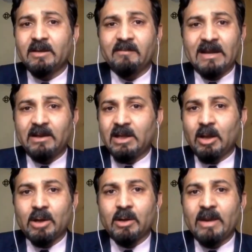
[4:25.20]
when the
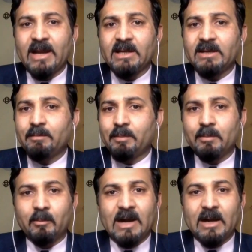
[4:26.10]
lockdown ended,
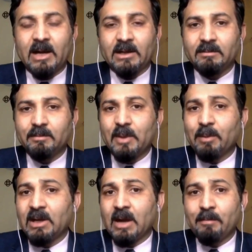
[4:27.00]

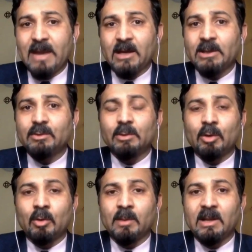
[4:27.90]
people come back into the
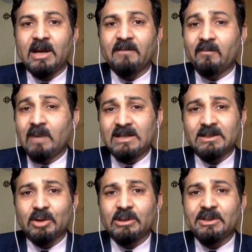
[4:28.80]
normal life, virus
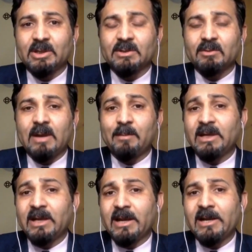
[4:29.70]
got the chance to
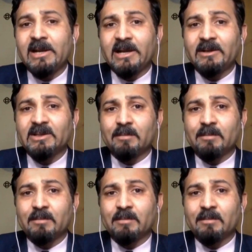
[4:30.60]
replicate, and it hit